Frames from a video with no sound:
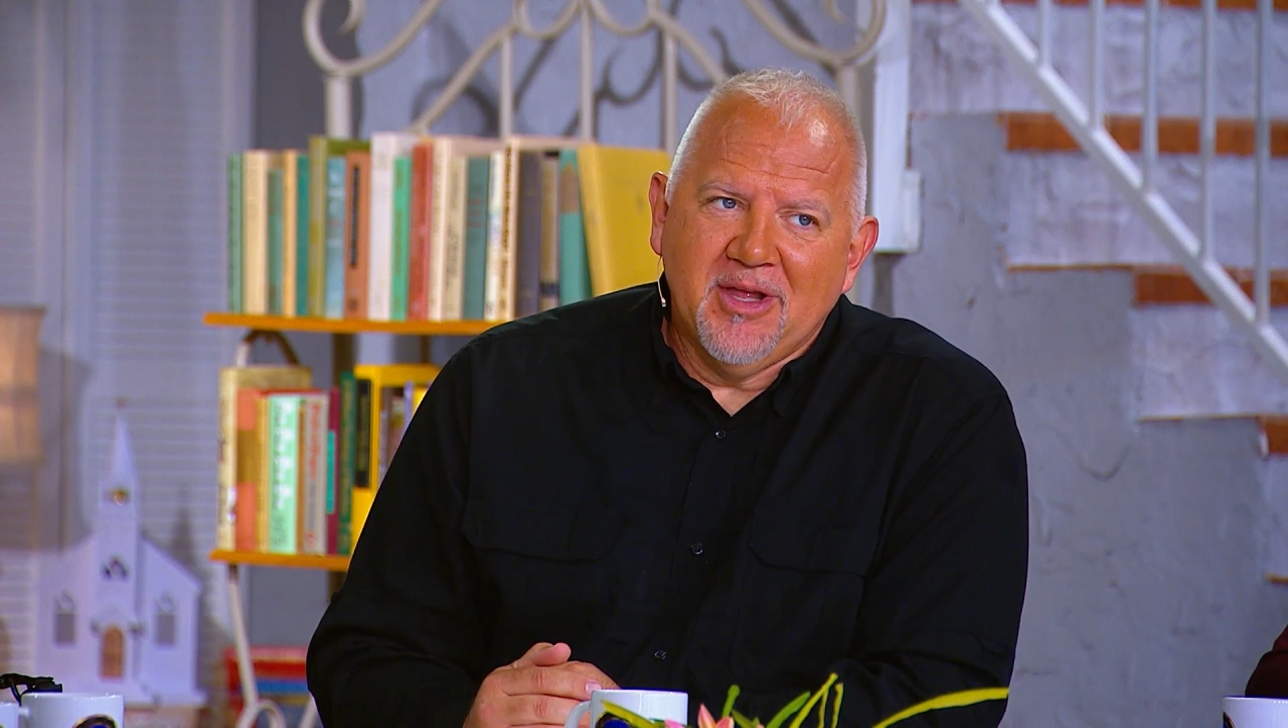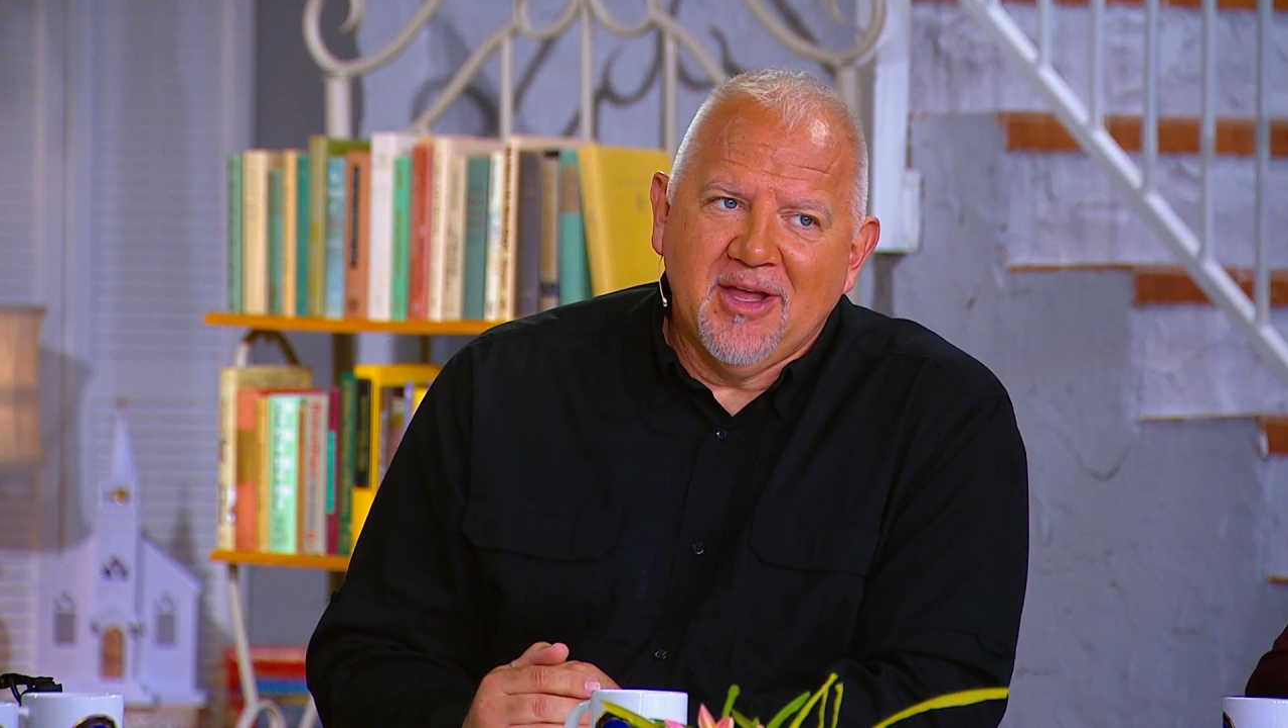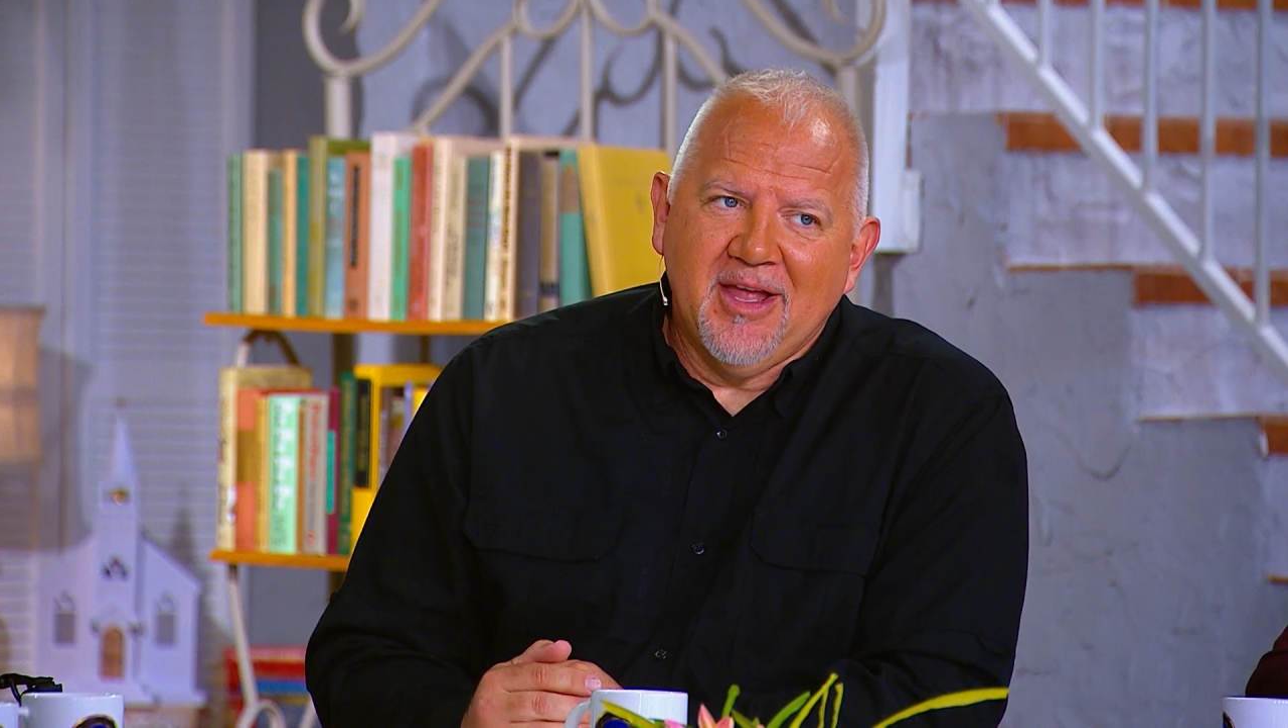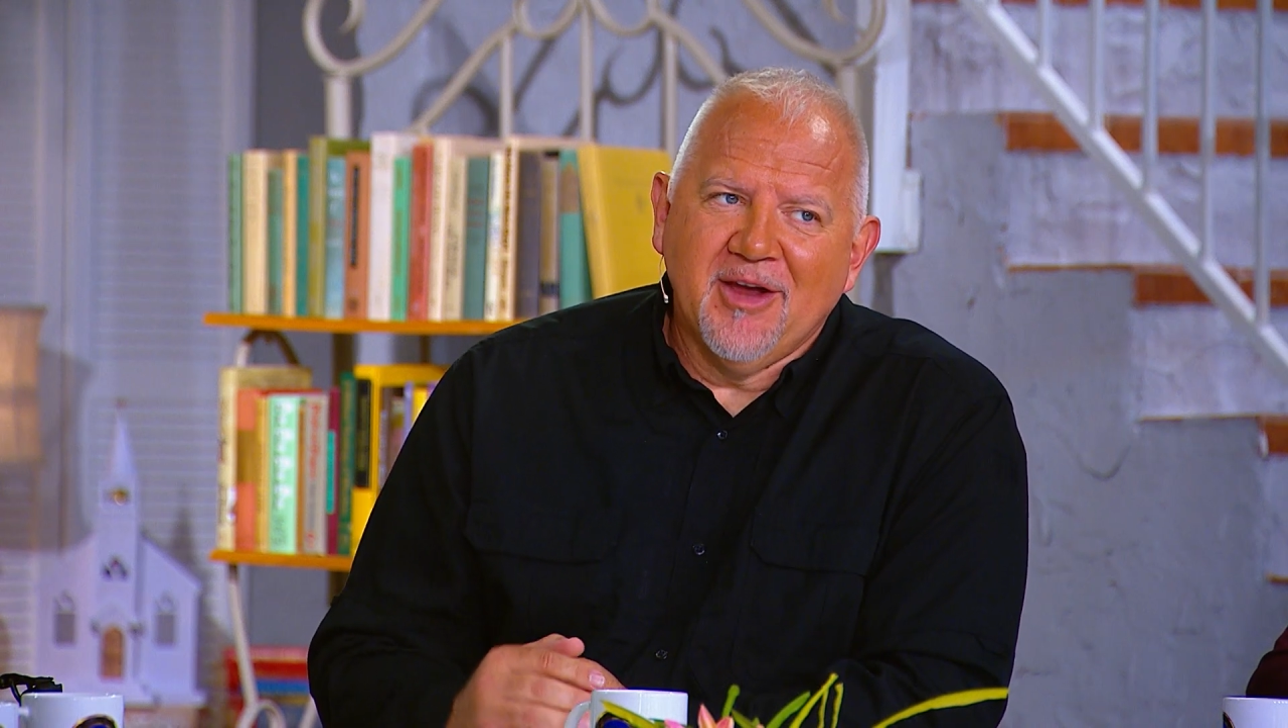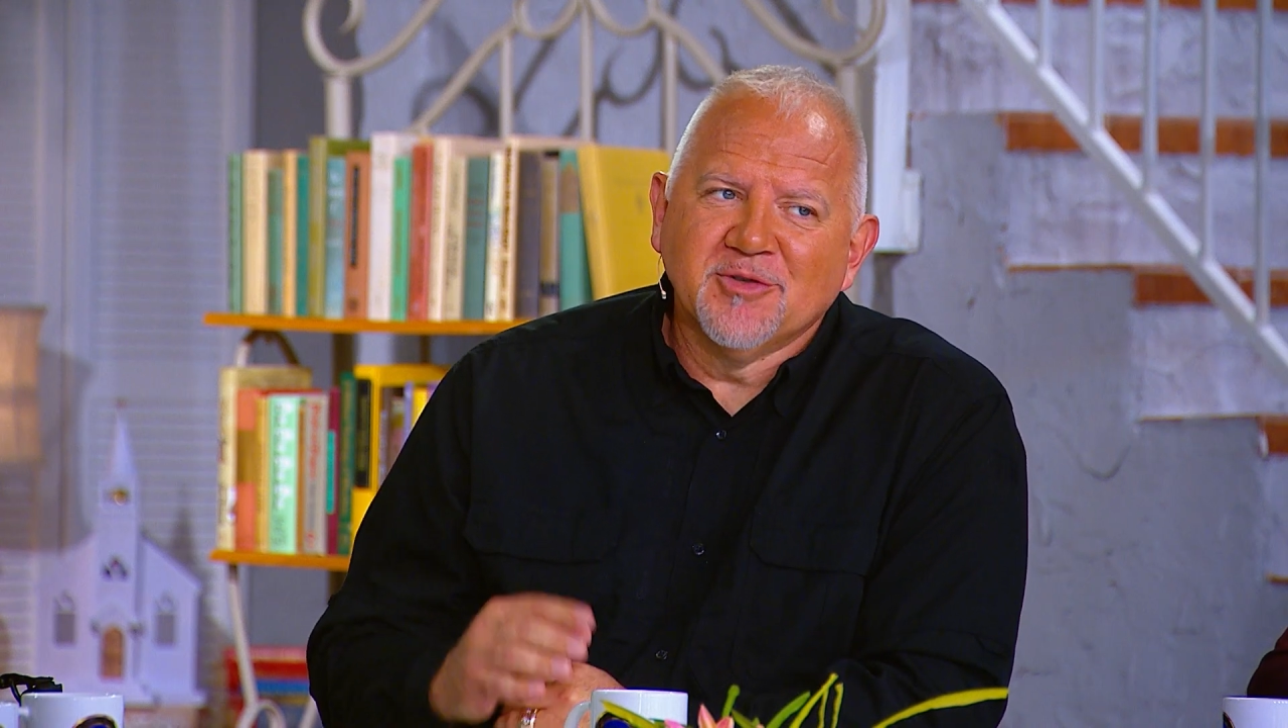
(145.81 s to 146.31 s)

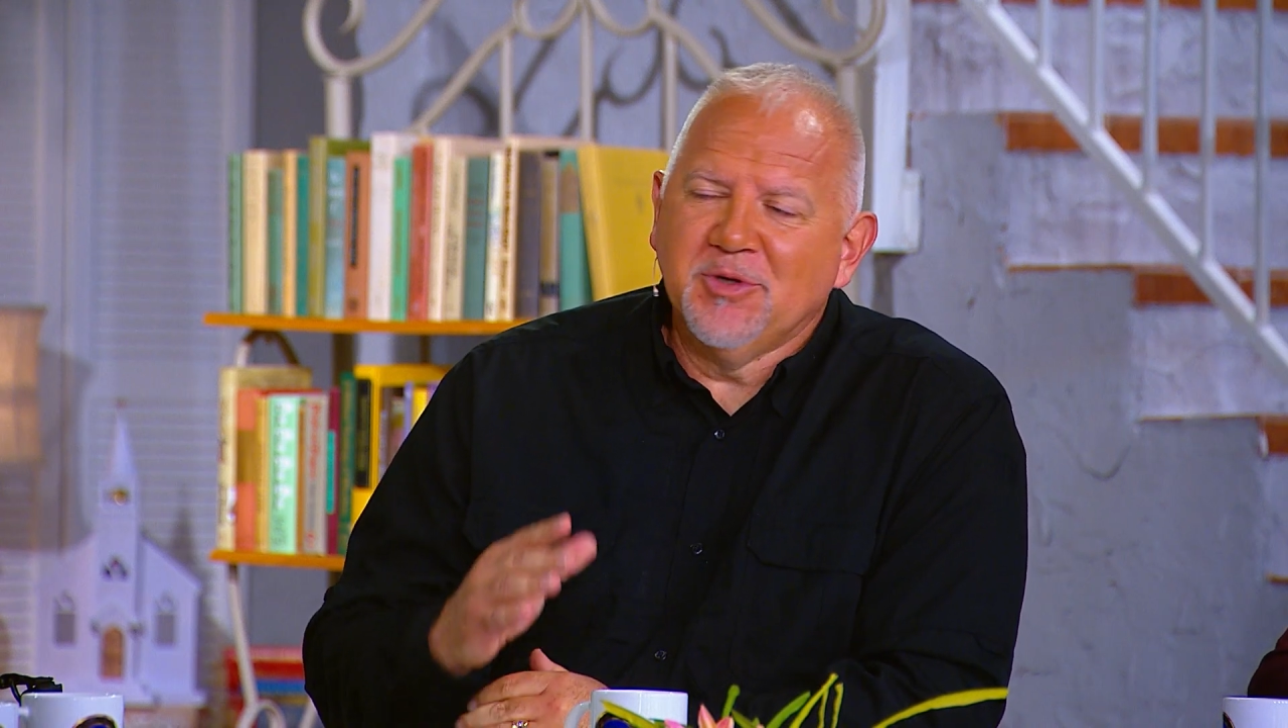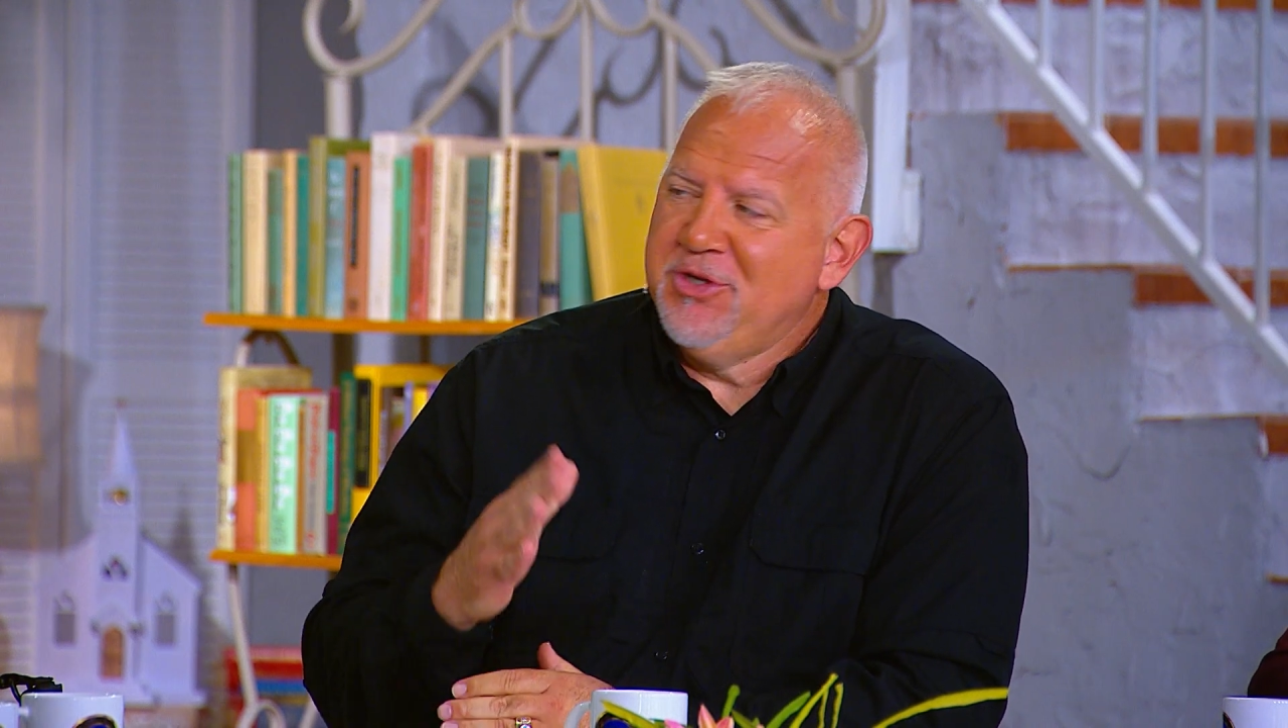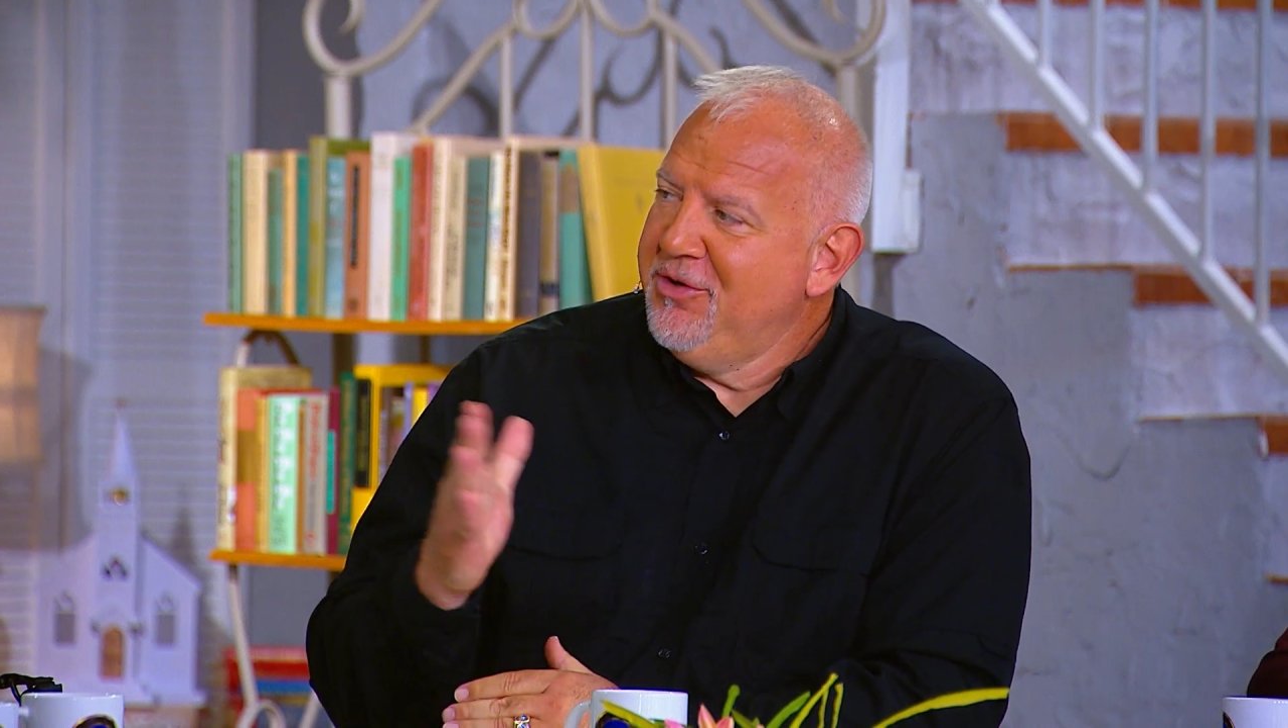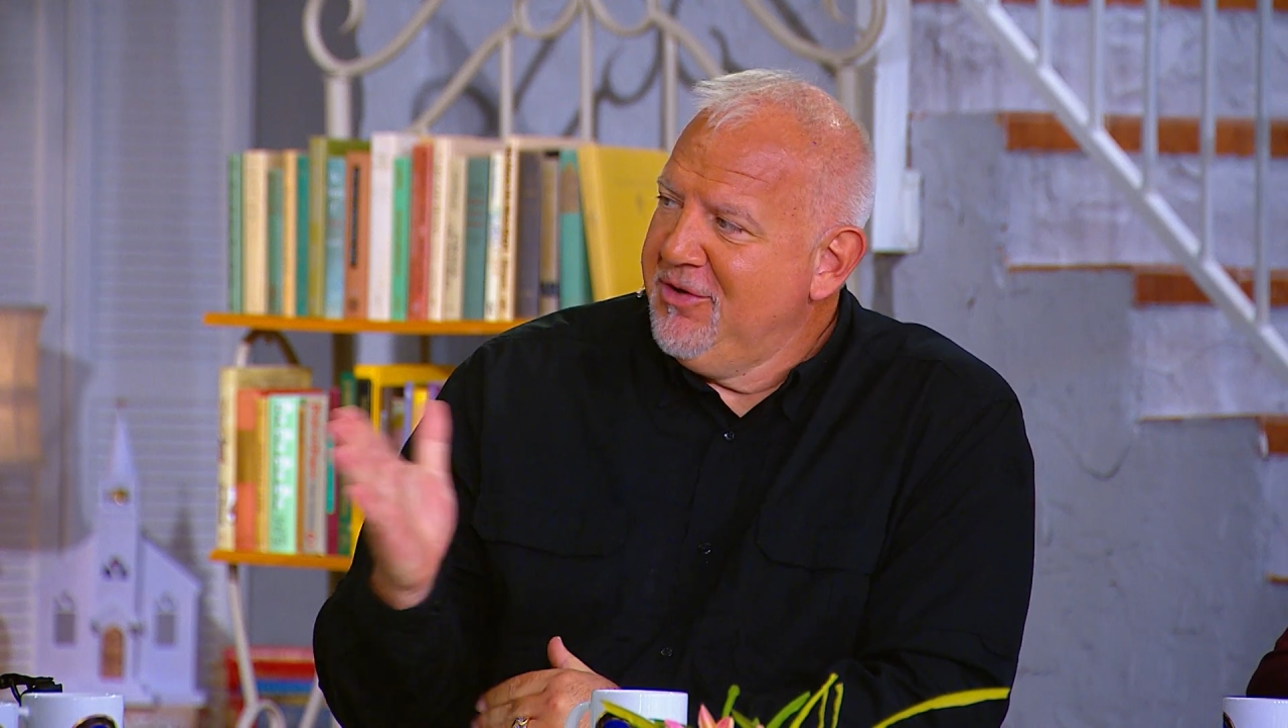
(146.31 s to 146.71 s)
here's what you